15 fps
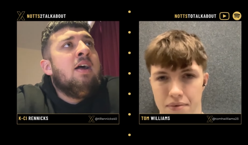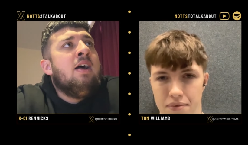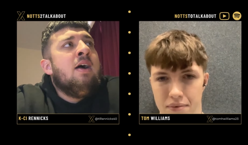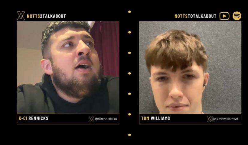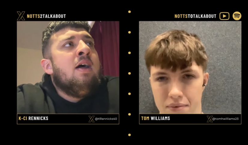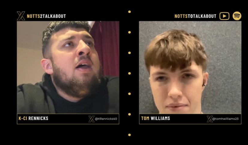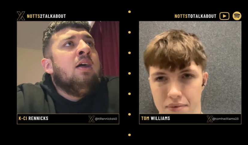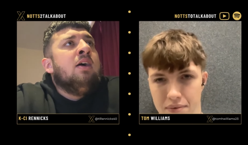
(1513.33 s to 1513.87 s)
Speaker 1: Like,
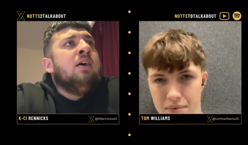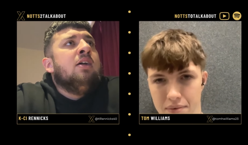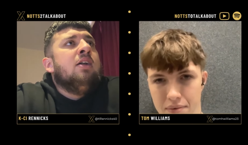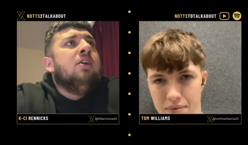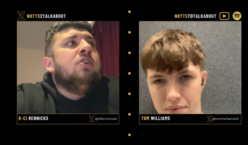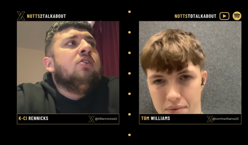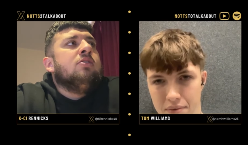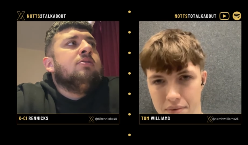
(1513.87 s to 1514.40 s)

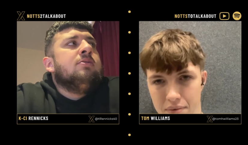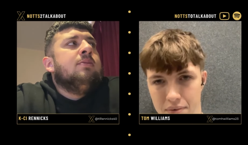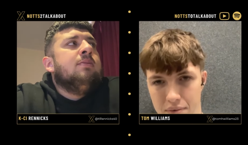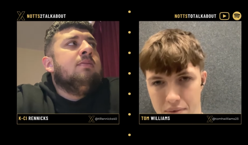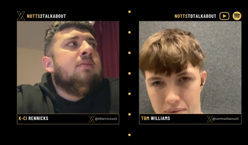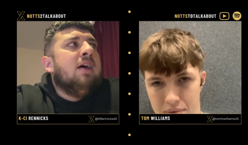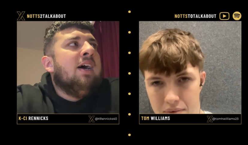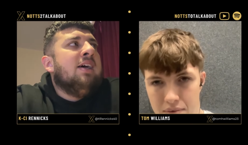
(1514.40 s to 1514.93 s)
look,
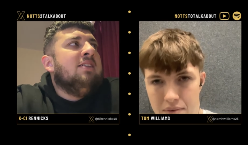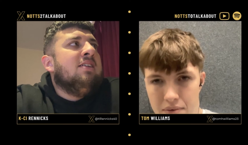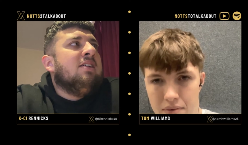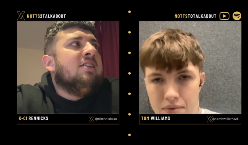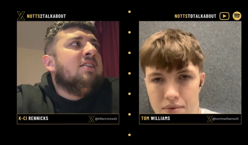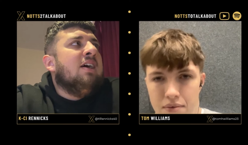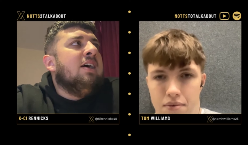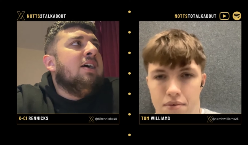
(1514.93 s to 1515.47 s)
end
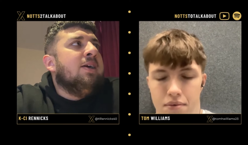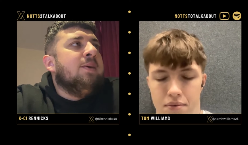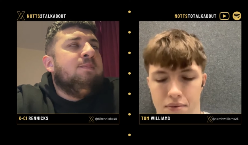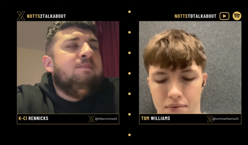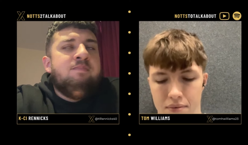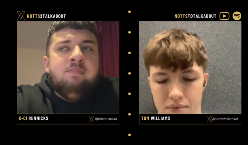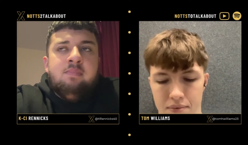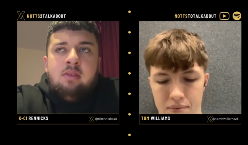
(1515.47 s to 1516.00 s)
of the day,
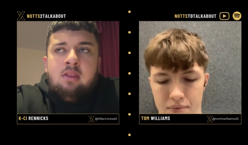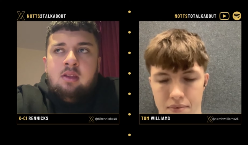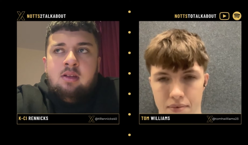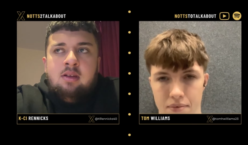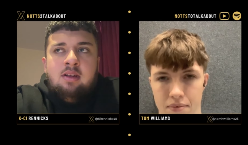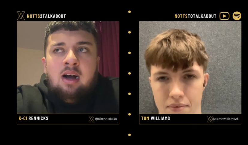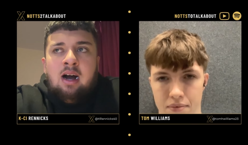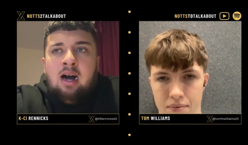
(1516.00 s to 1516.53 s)

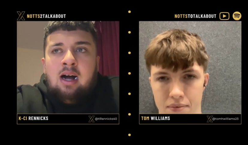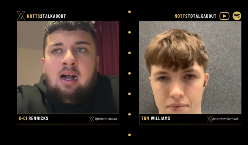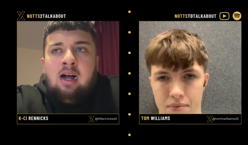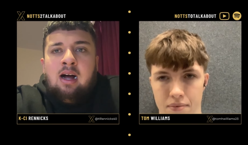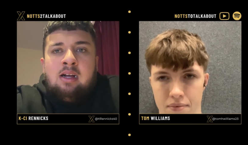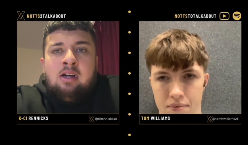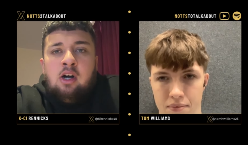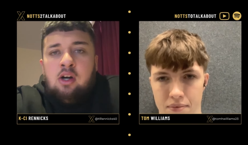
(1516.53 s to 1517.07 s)
I,
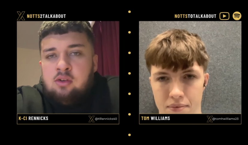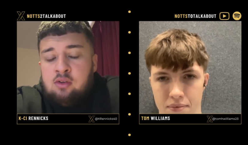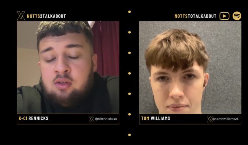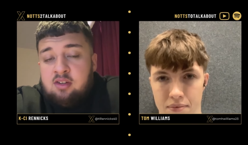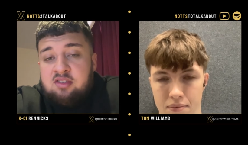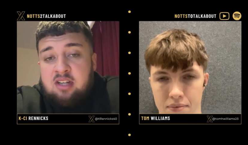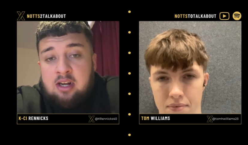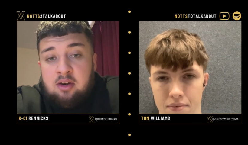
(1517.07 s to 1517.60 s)
I can't
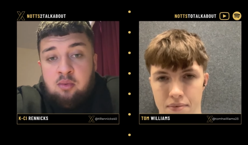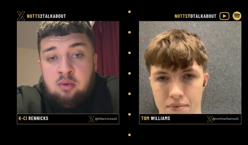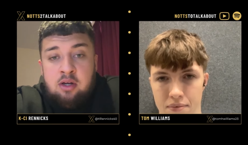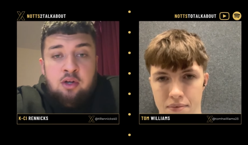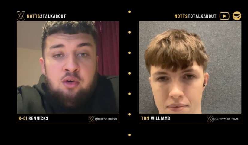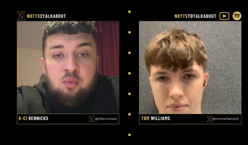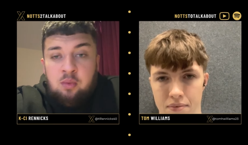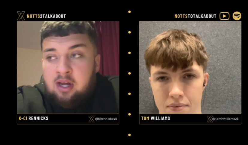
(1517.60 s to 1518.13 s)
understand a
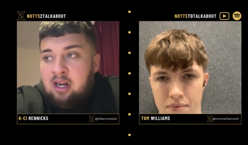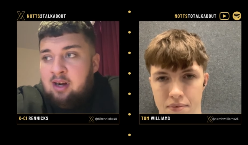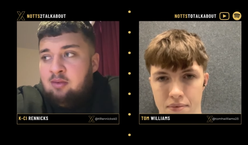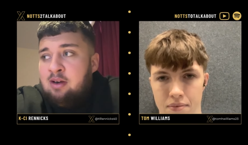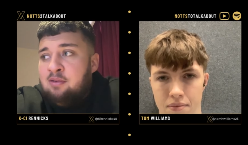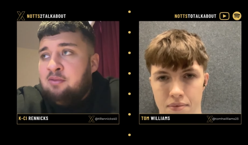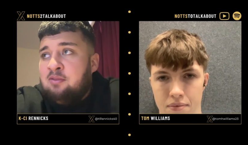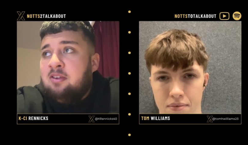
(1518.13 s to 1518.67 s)
world where
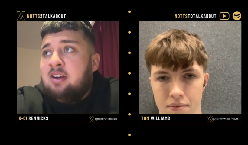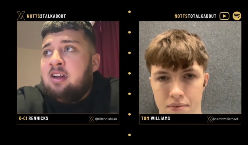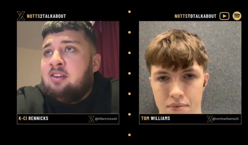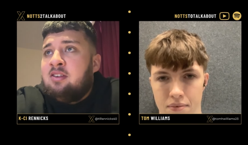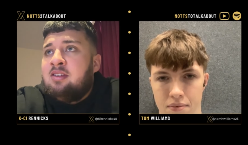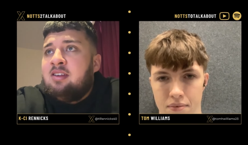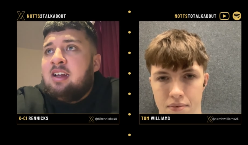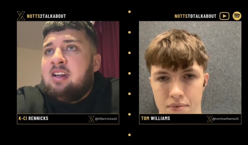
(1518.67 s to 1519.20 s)
that referee
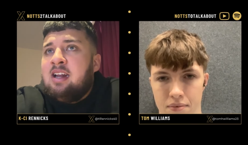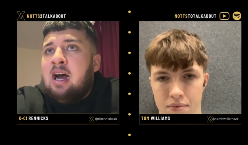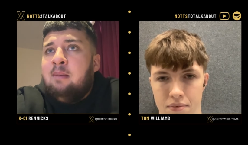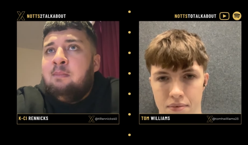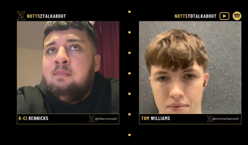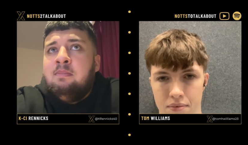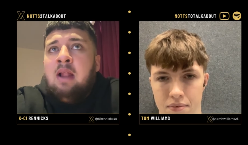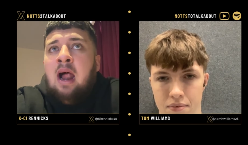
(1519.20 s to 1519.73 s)
has seen
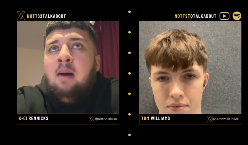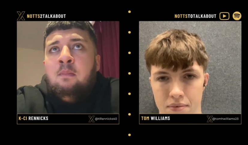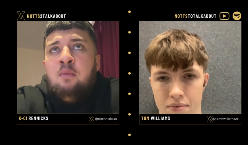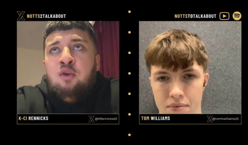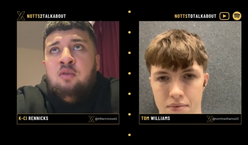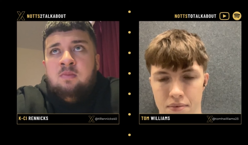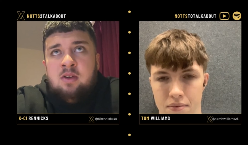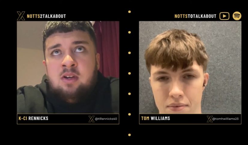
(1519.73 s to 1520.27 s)
that that
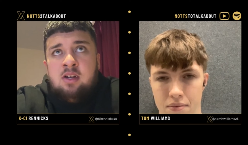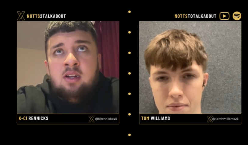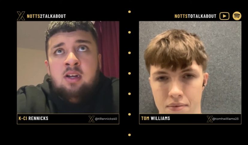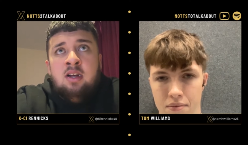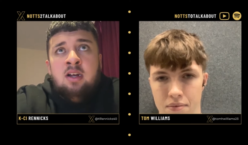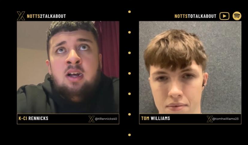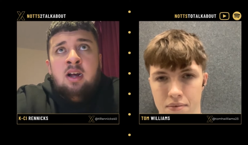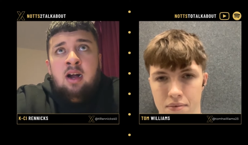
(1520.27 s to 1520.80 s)
movement,
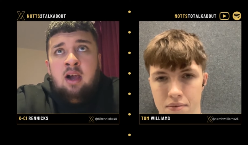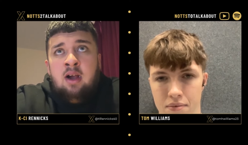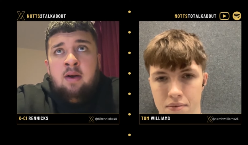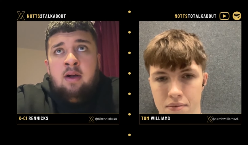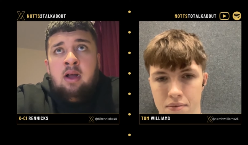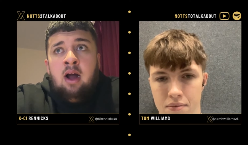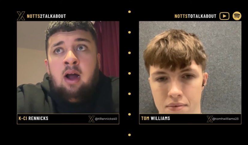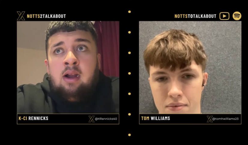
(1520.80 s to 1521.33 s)

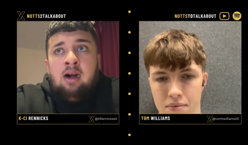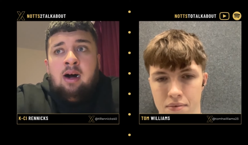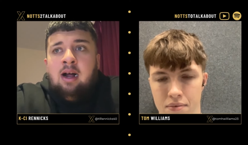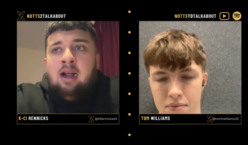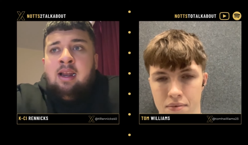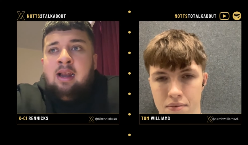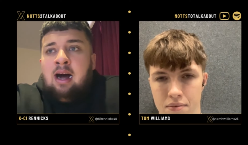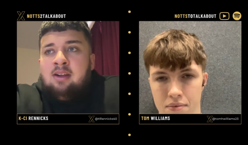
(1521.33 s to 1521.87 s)

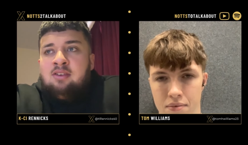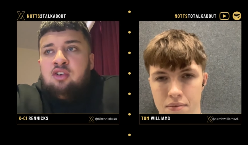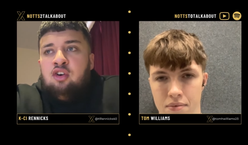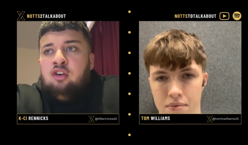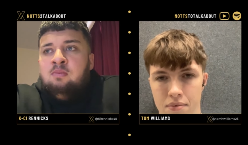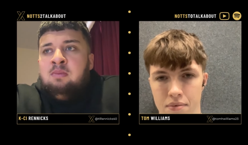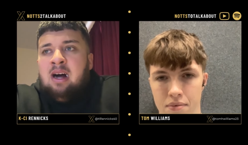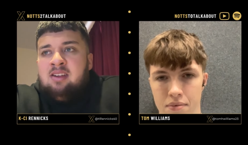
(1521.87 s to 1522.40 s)
like in that
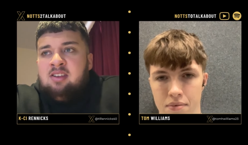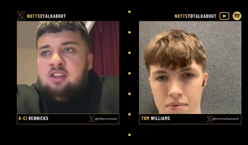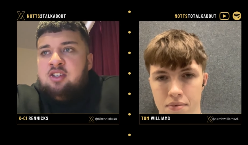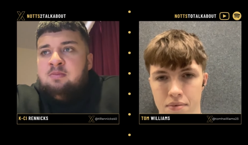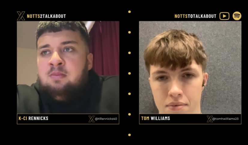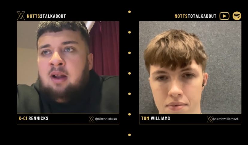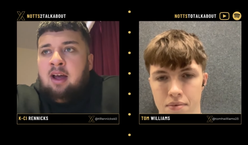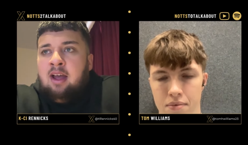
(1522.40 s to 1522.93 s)
sort of
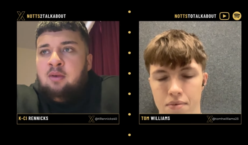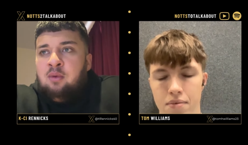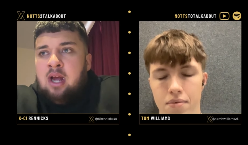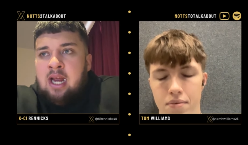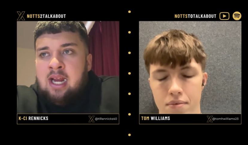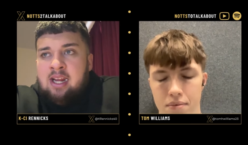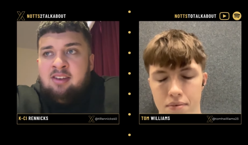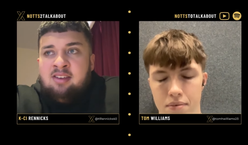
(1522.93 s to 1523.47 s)
passage of play
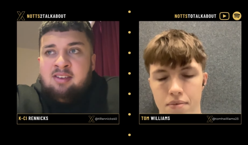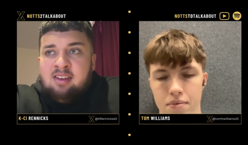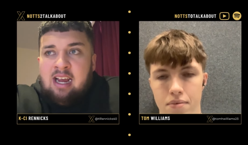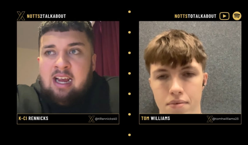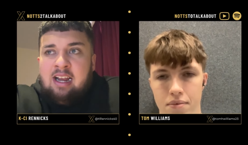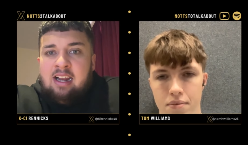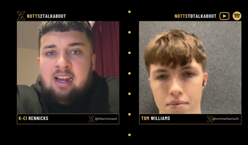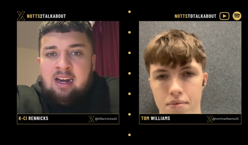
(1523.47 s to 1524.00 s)
where he's
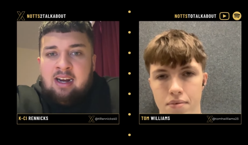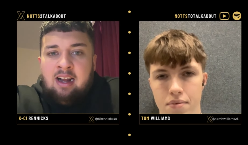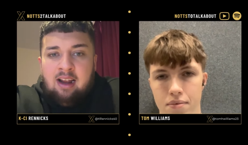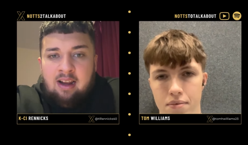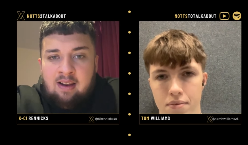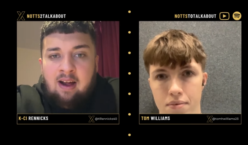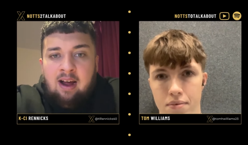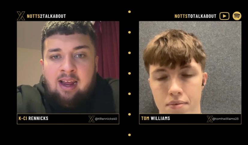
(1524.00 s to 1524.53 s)
seen the
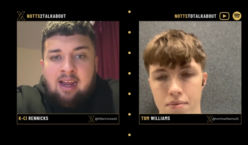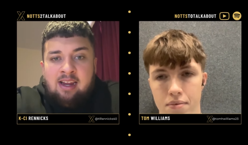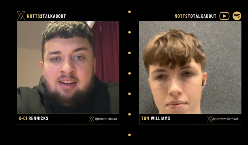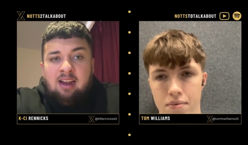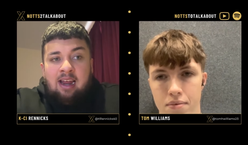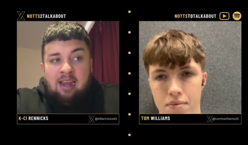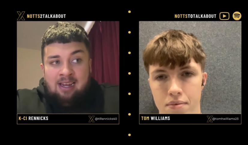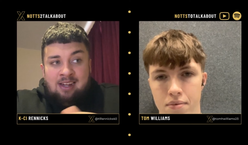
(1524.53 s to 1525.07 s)
clip, like
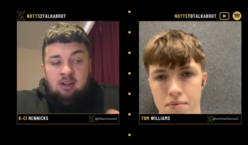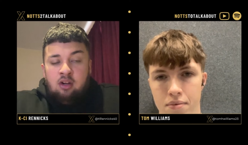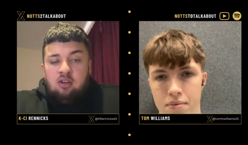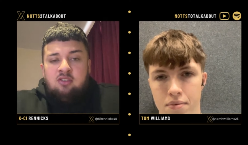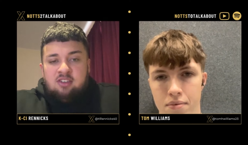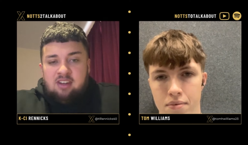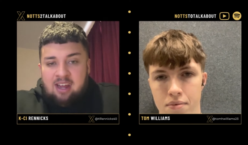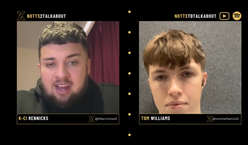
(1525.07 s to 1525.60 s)
he's he's
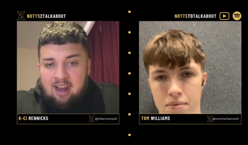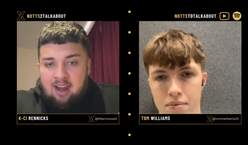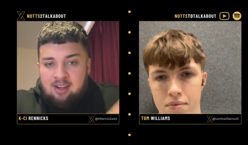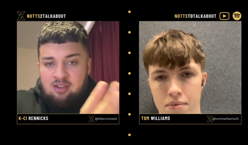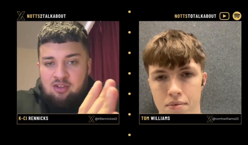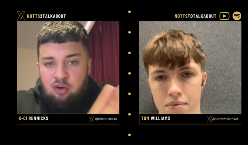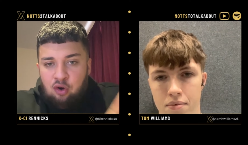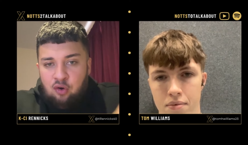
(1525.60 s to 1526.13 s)
looked at it
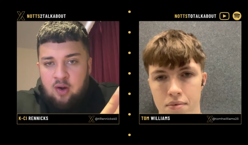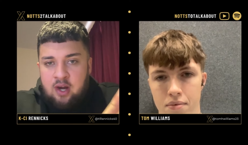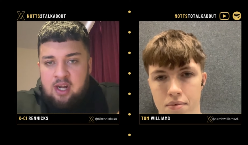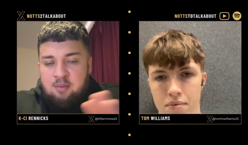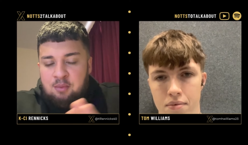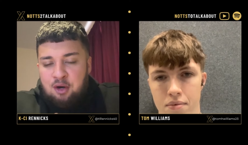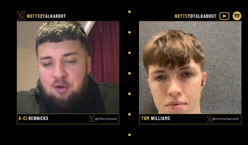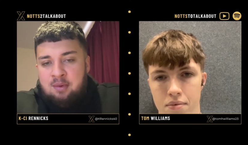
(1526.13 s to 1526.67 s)
and saw
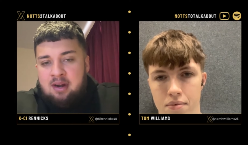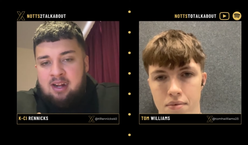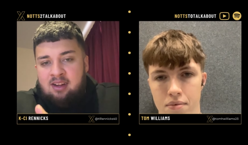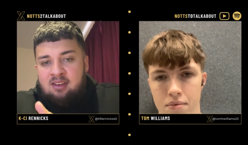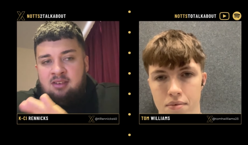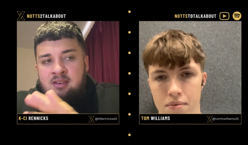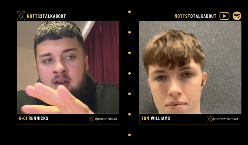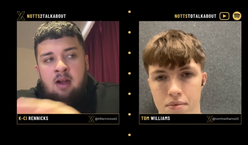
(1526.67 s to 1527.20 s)
it in the moment
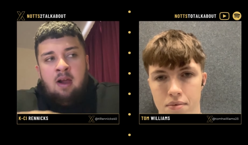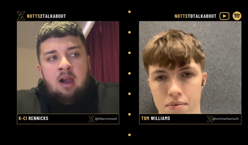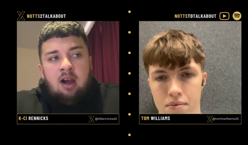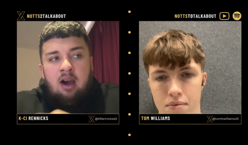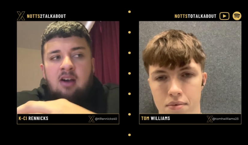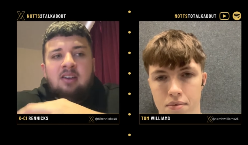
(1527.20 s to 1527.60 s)
as